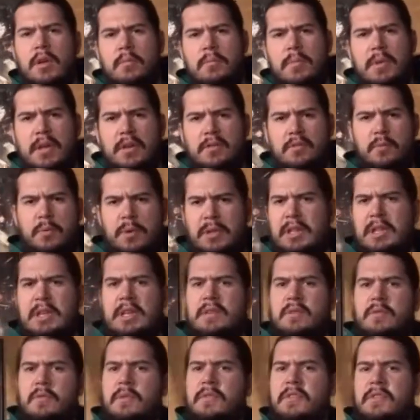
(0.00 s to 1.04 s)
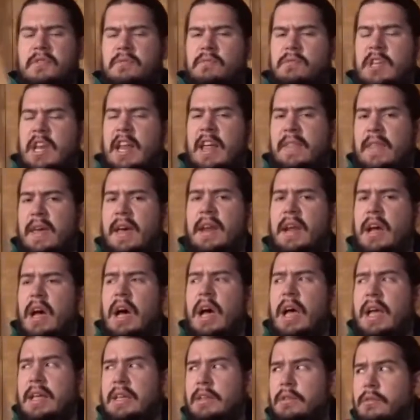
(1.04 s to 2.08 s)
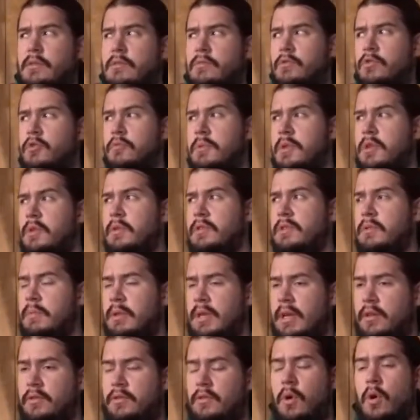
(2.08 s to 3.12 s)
Because, really, you have a that high, you should be doing something else.